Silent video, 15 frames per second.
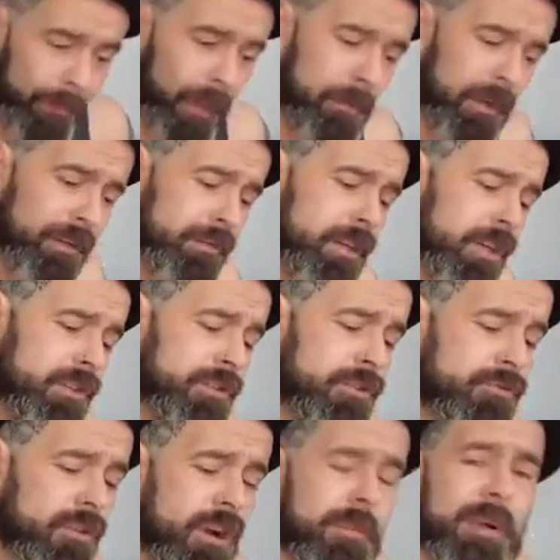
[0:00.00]
But of course, the
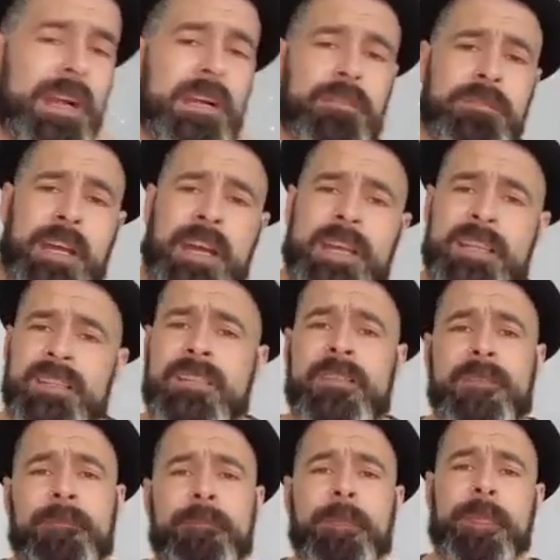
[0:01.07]
drawback of that
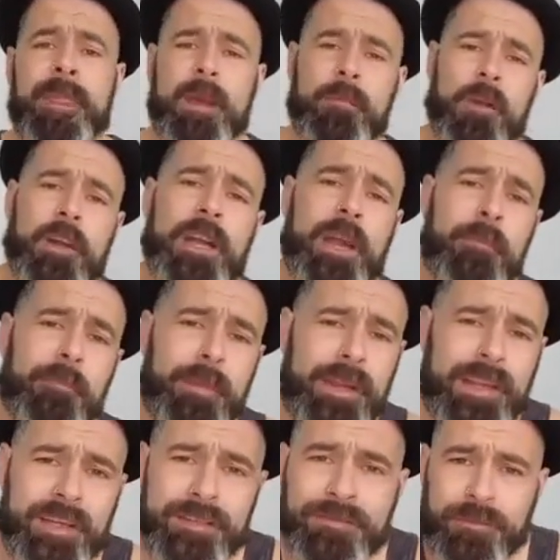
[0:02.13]
is I'm not getting
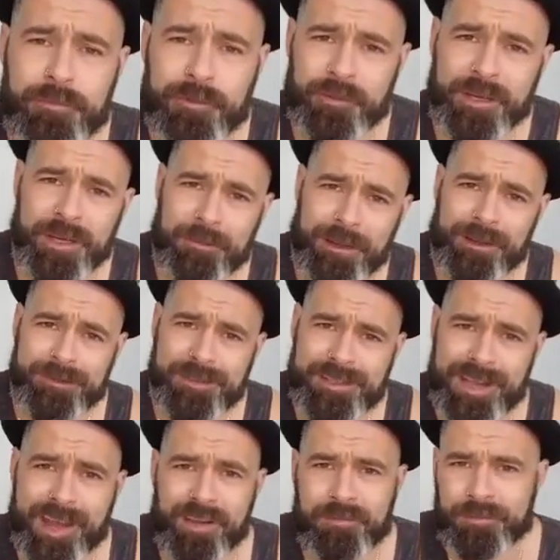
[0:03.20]
paid for worrying about
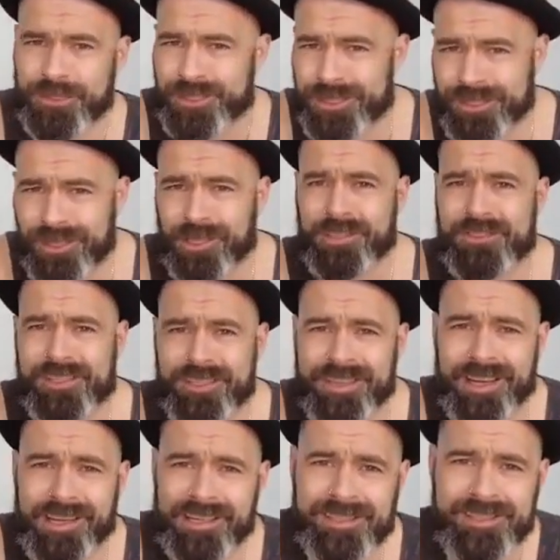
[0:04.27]
staff, which is not so
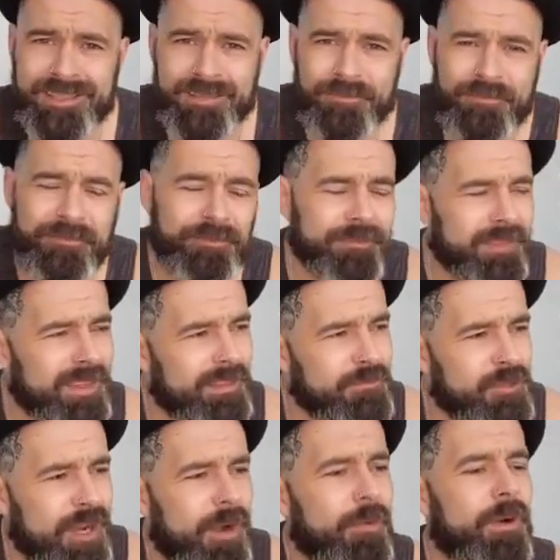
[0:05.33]
nice.
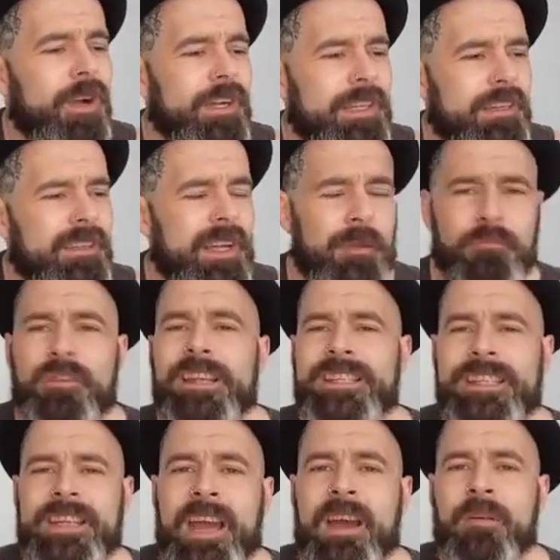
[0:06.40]
Try to work. I'm
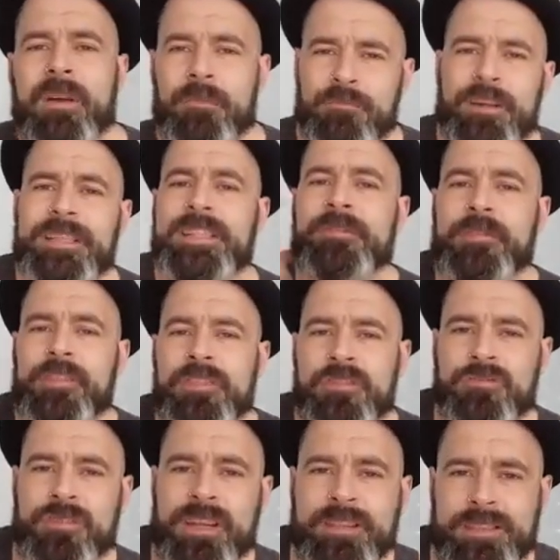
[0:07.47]
ready now. I'm ready for the
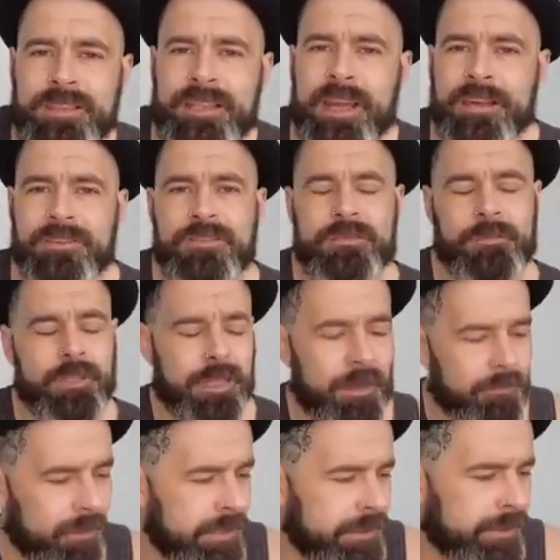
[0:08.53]
stress and the extra money.
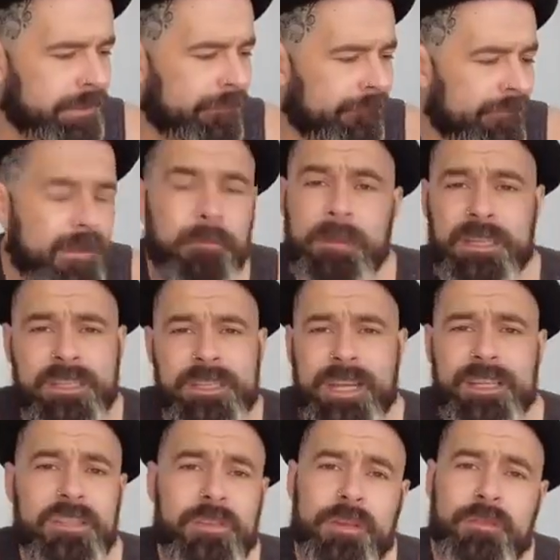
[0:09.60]
I'm ready. But it's
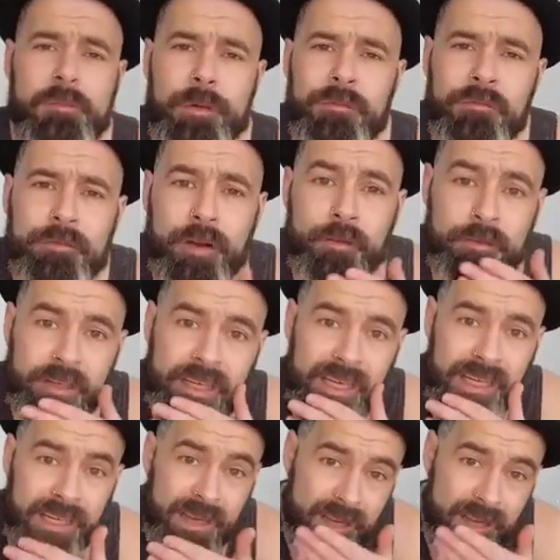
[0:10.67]
nice to have a month off it.